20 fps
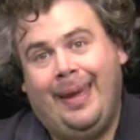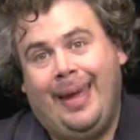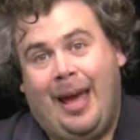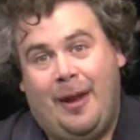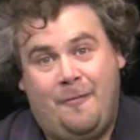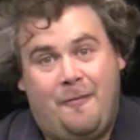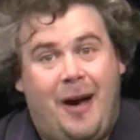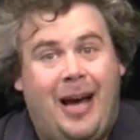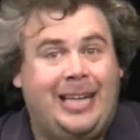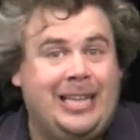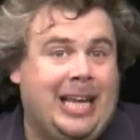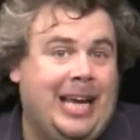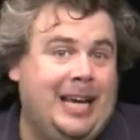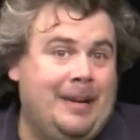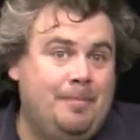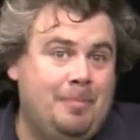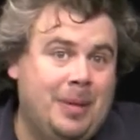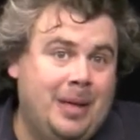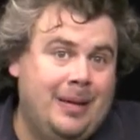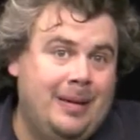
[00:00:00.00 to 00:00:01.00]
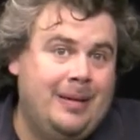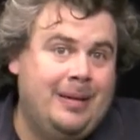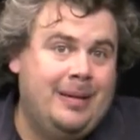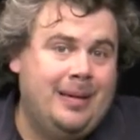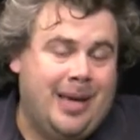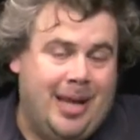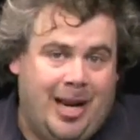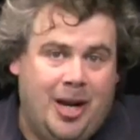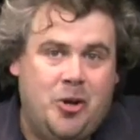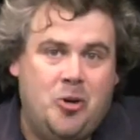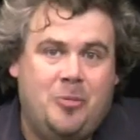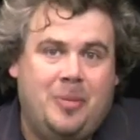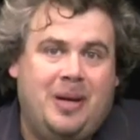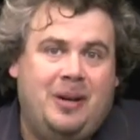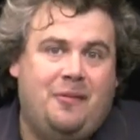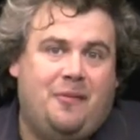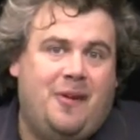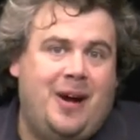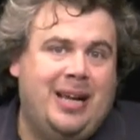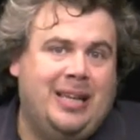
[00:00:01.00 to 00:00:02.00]
And finally, and I do
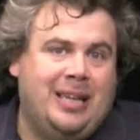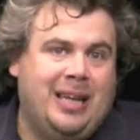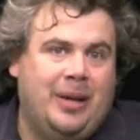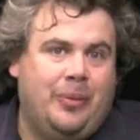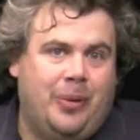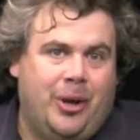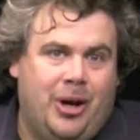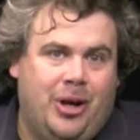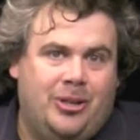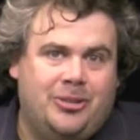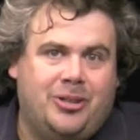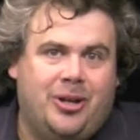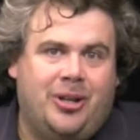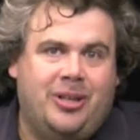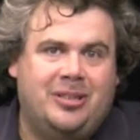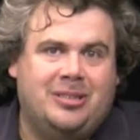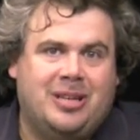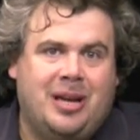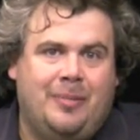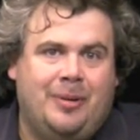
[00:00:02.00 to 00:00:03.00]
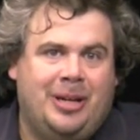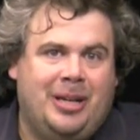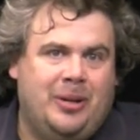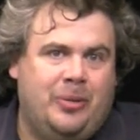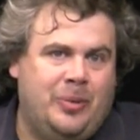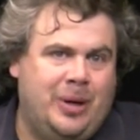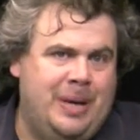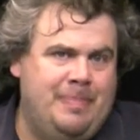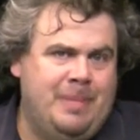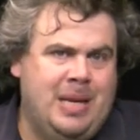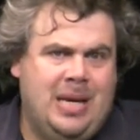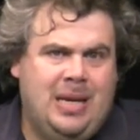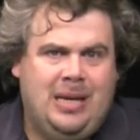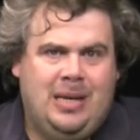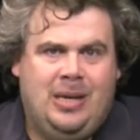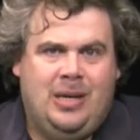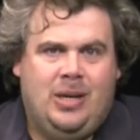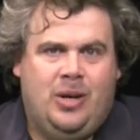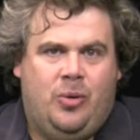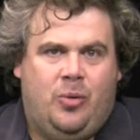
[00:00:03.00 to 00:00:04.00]
mean finally, we all saw this coming, didn't we?
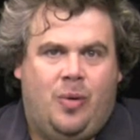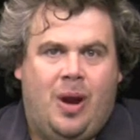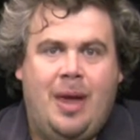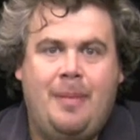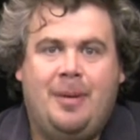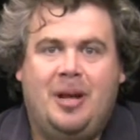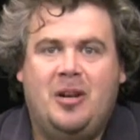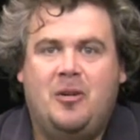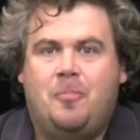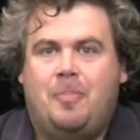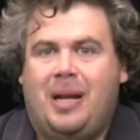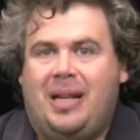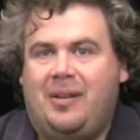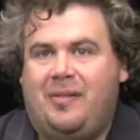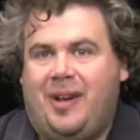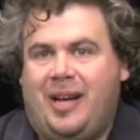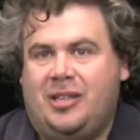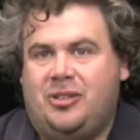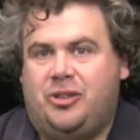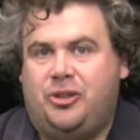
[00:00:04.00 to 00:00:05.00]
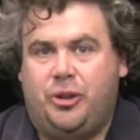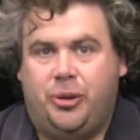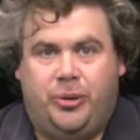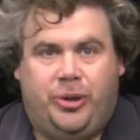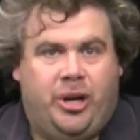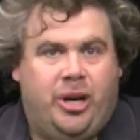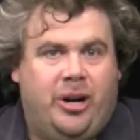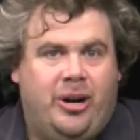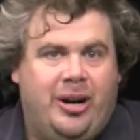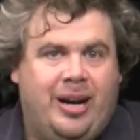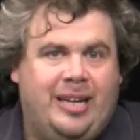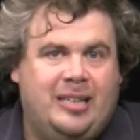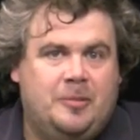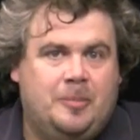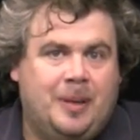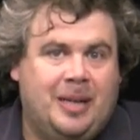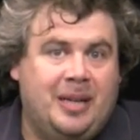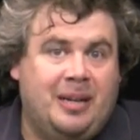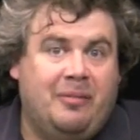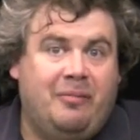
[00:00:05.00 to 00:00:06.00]
Raymond Bellavance Jr. has
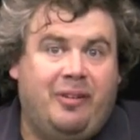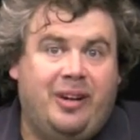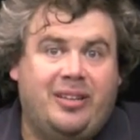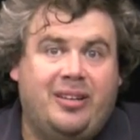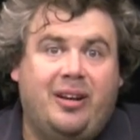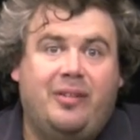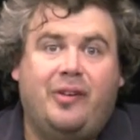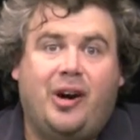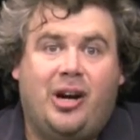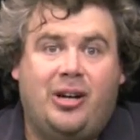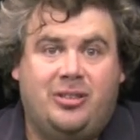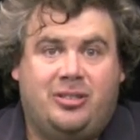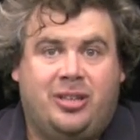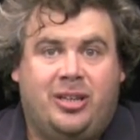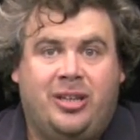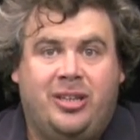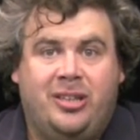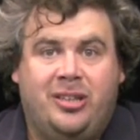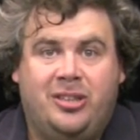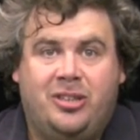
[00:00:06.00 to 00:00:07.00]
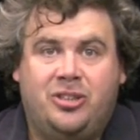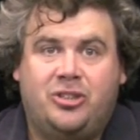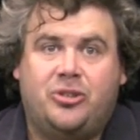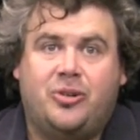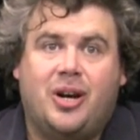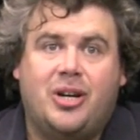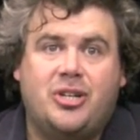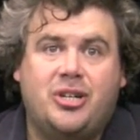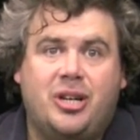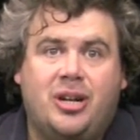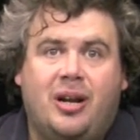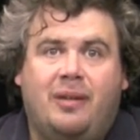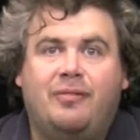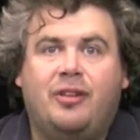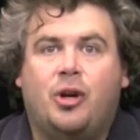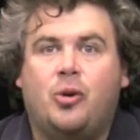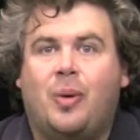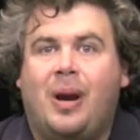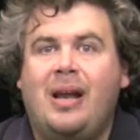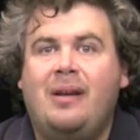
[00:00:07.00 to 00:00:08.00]
been convicted of arson in the destruction of
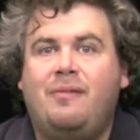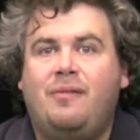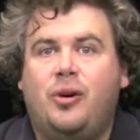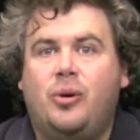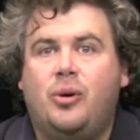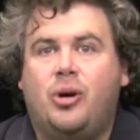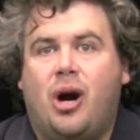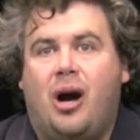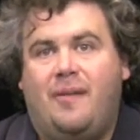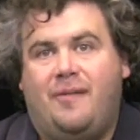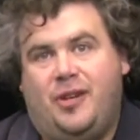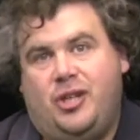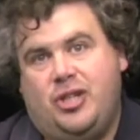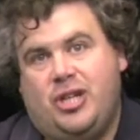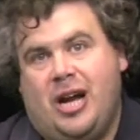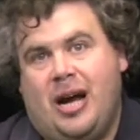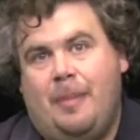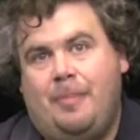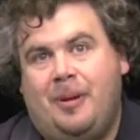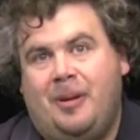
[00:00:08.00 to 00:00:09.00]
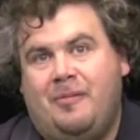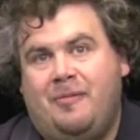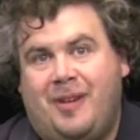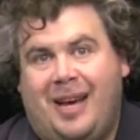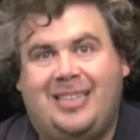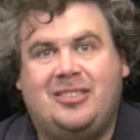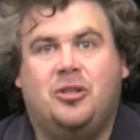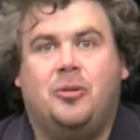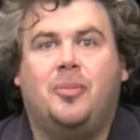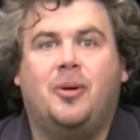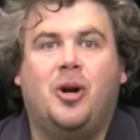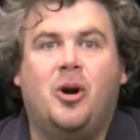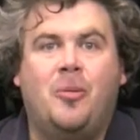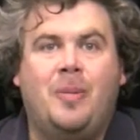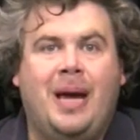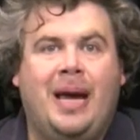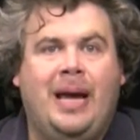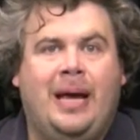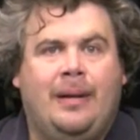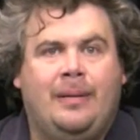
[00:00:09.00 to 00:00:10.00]
the Grandview Coffee Shop in Vassalboro,
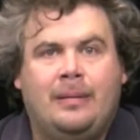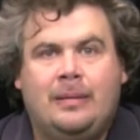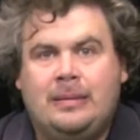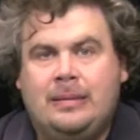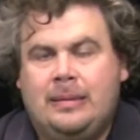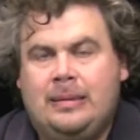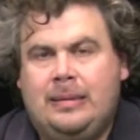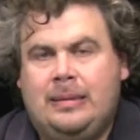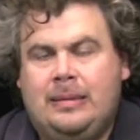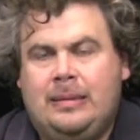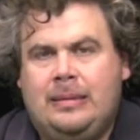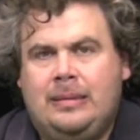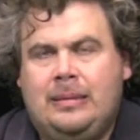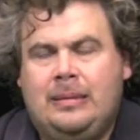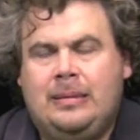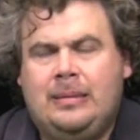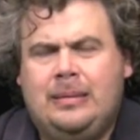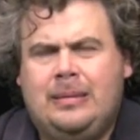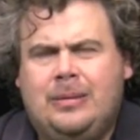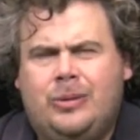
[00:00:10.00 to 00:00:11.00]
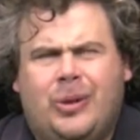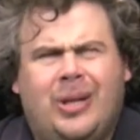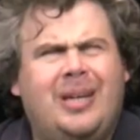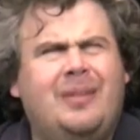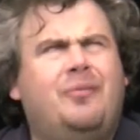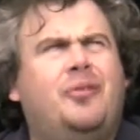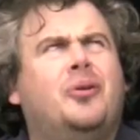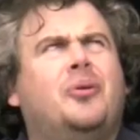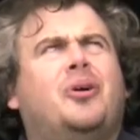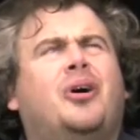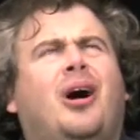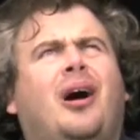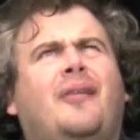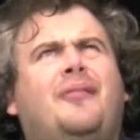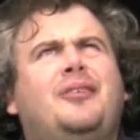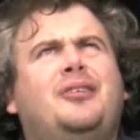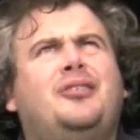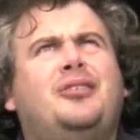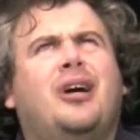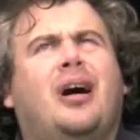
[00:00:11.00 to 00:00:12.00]
Maine. Grandview
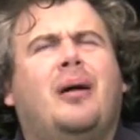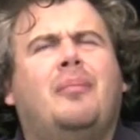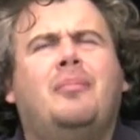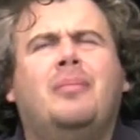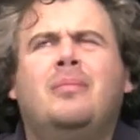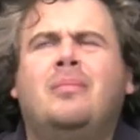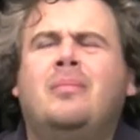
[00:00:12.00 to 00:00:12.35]
Coffee Shop?